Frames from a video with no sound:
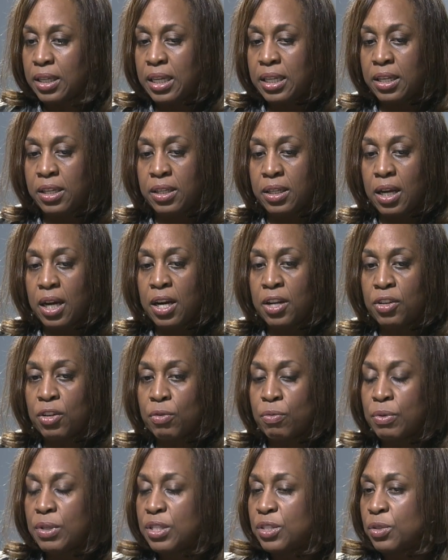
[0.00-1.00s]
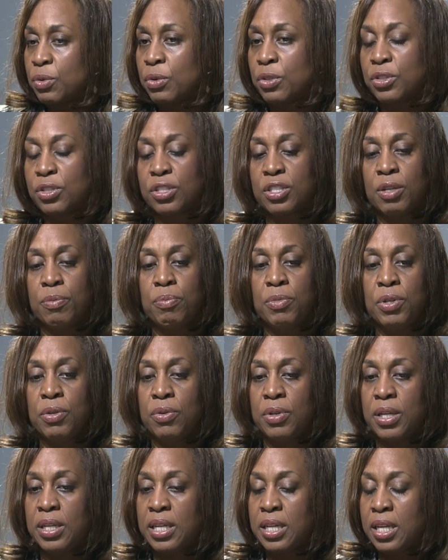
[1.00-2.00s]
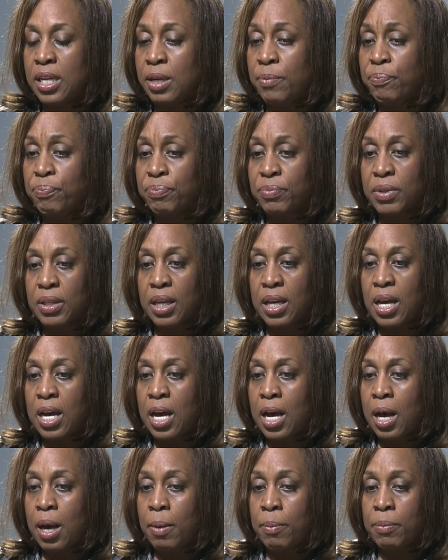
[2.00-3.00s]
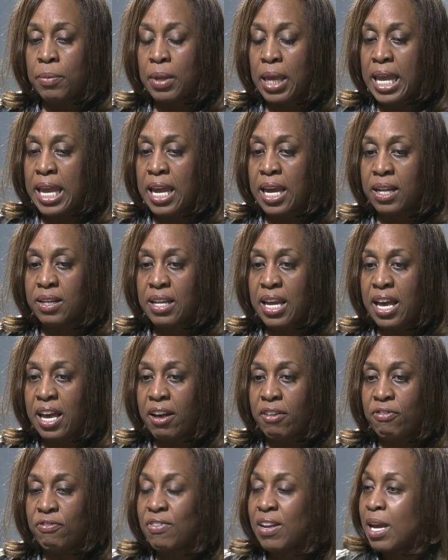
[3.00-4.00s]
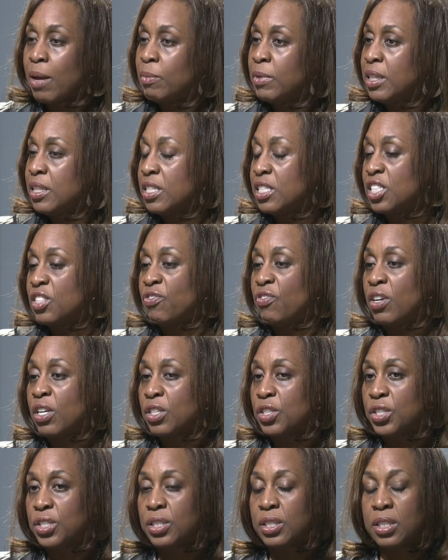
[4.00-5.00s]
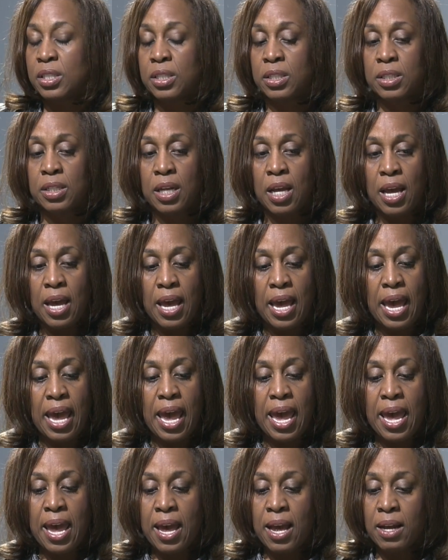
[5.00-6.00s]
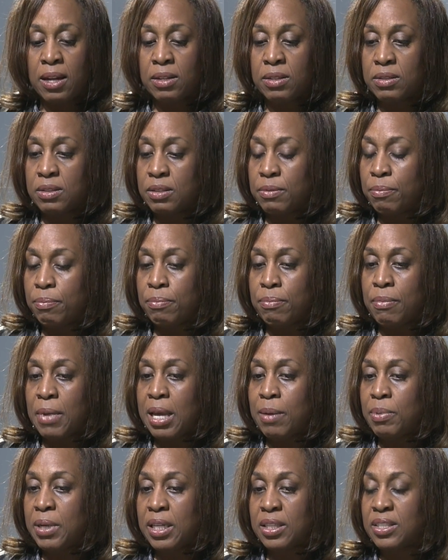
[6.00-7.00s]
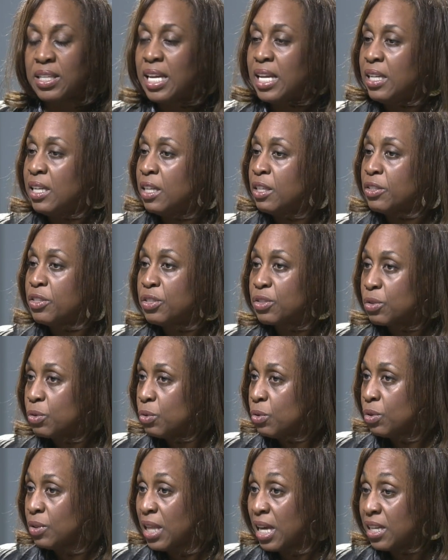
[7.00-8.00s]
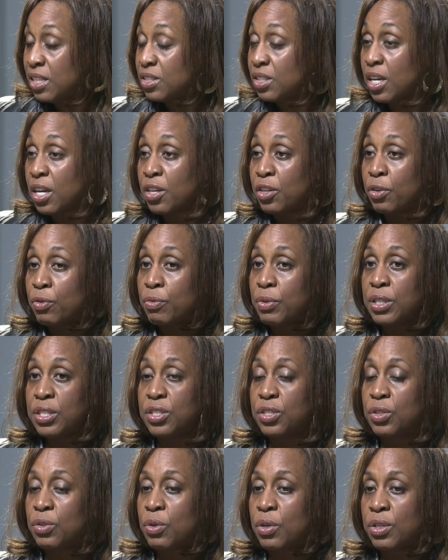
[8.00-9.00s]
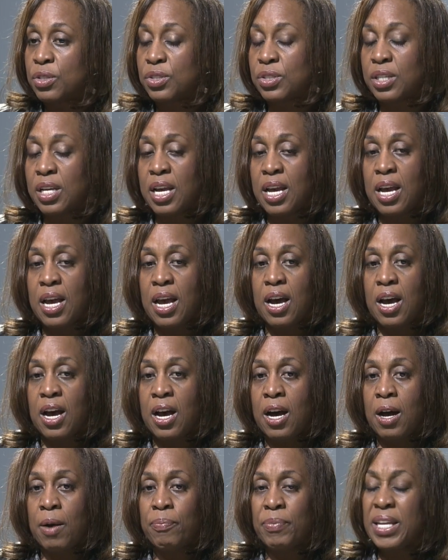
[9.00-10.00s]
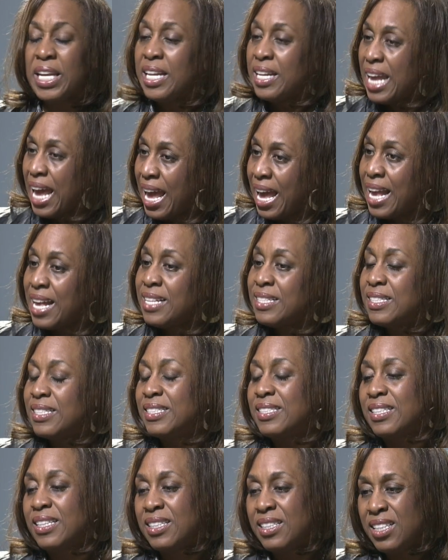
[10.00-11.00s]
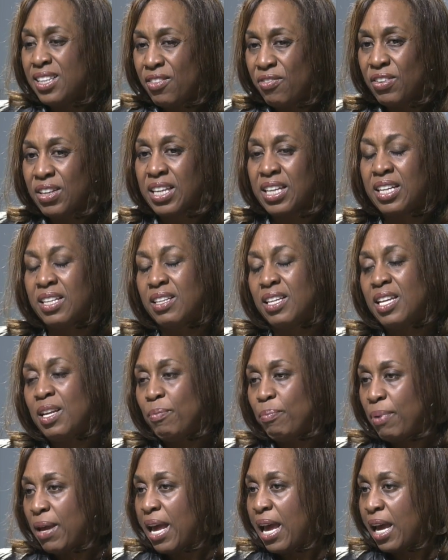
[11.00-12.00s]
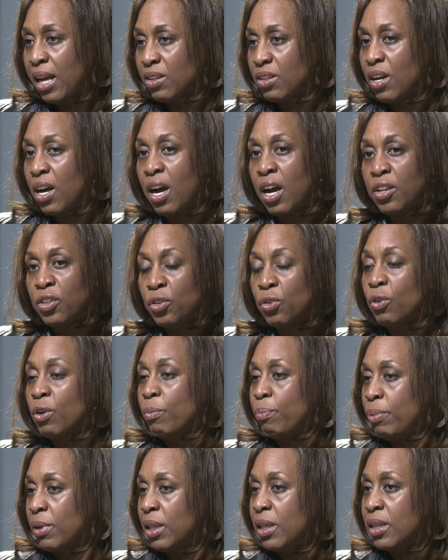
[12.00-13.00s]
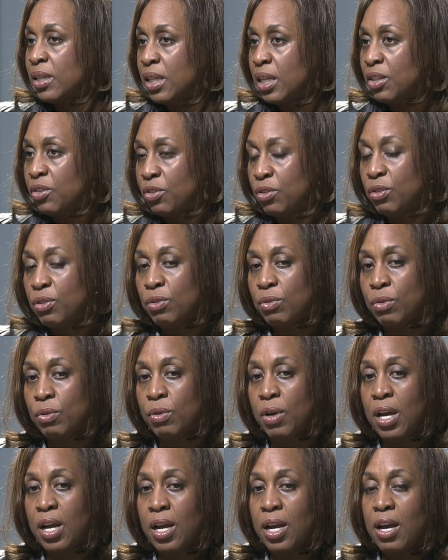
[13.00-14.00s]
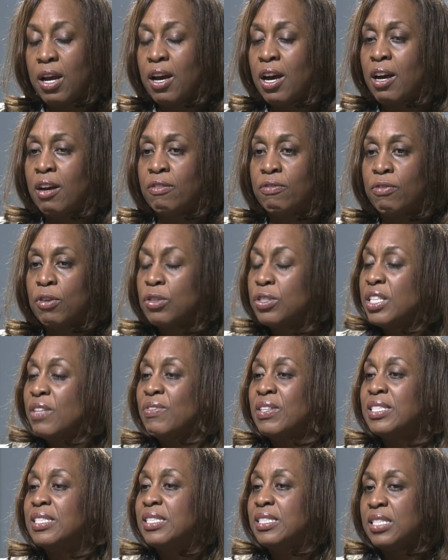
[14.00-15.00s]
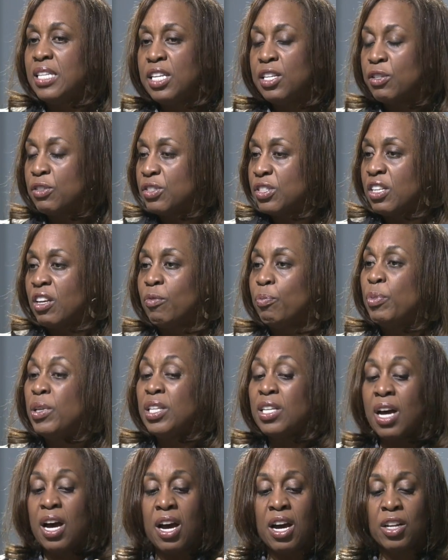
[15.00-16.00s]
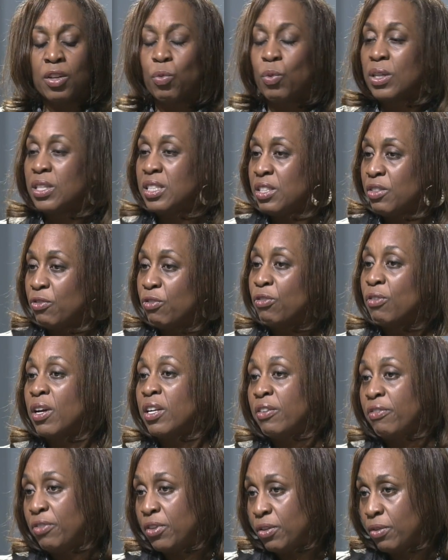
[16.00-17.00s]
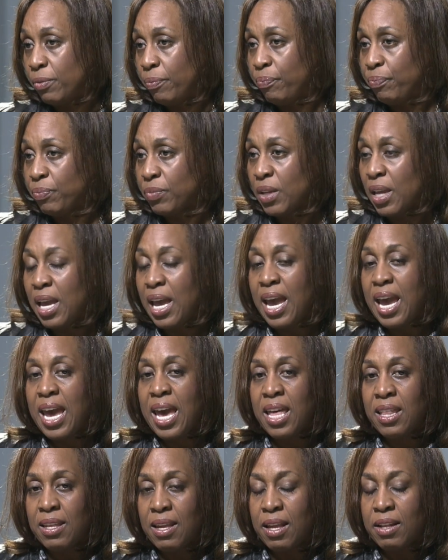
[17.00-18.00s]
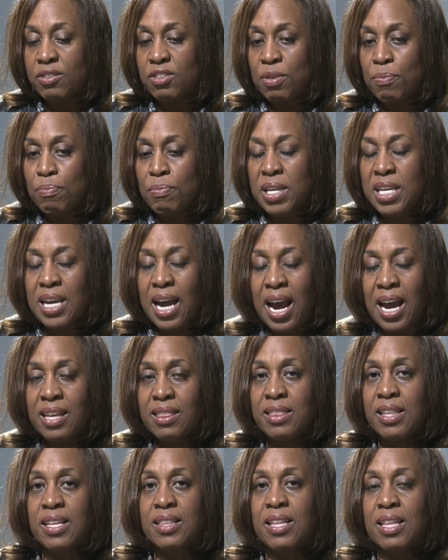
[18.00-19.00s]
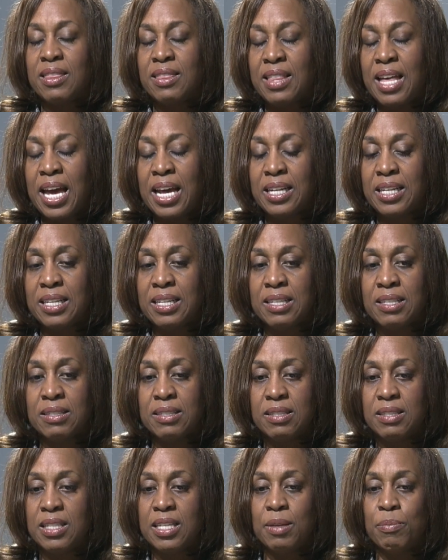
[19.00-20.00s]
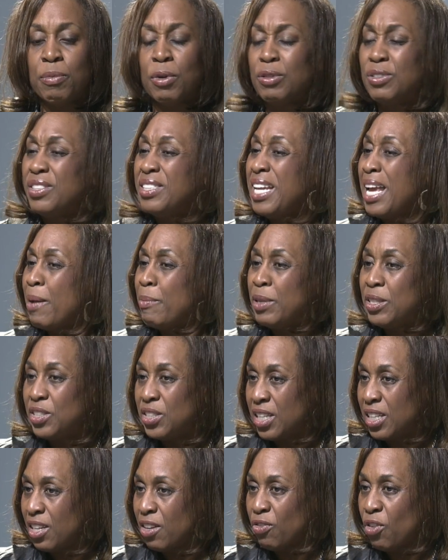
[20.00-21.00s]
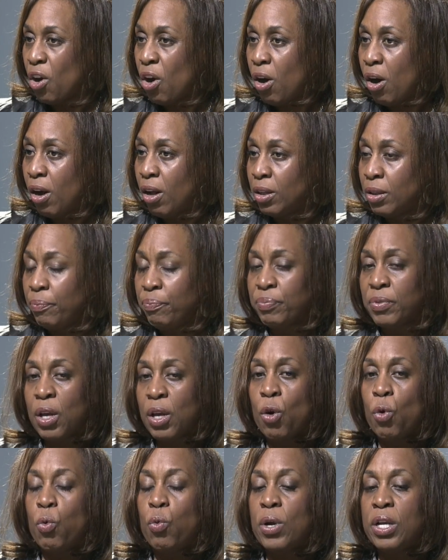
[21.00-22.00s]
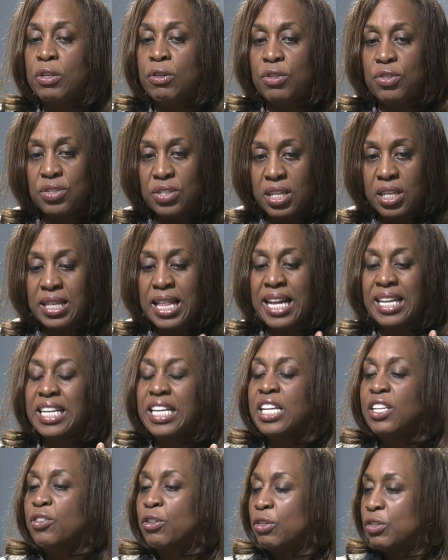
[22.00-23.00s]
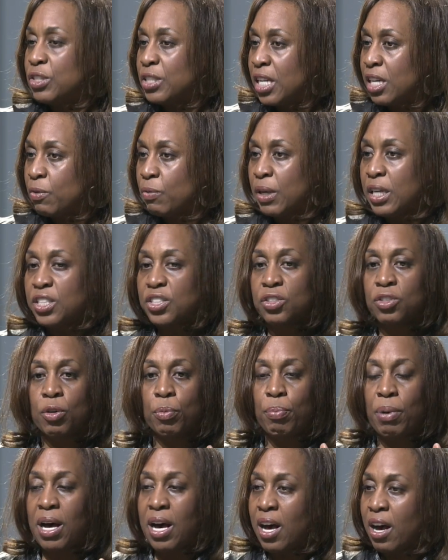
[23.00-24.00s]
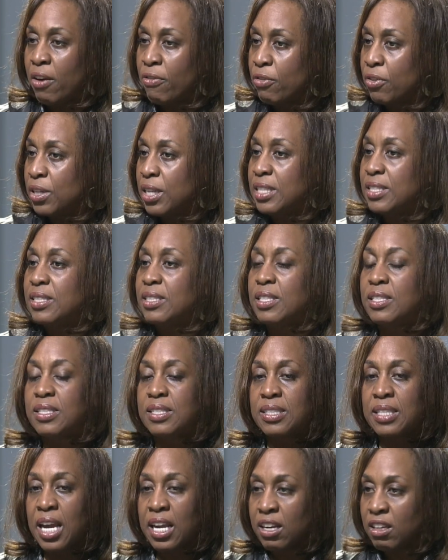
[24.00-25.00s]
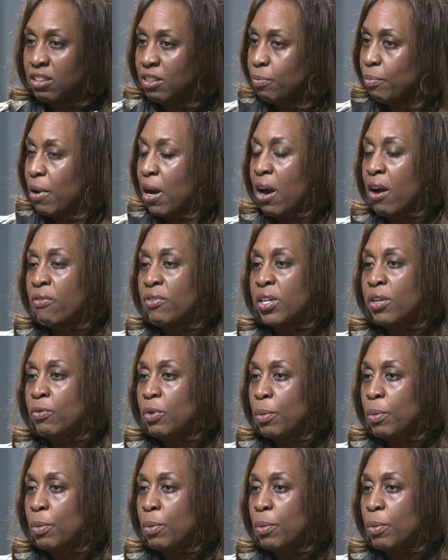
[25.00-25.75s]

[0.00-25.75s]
in an under resourced community um, and have family dysfunction and maybe attending a school that is under resourced, um, it has a significant impact on your ability to uh, first even see yourself beyond what's in front of you. And, and to me, I think that that is the most damaging of all. When you see that intergenerational poverty, it's the cycle of poverty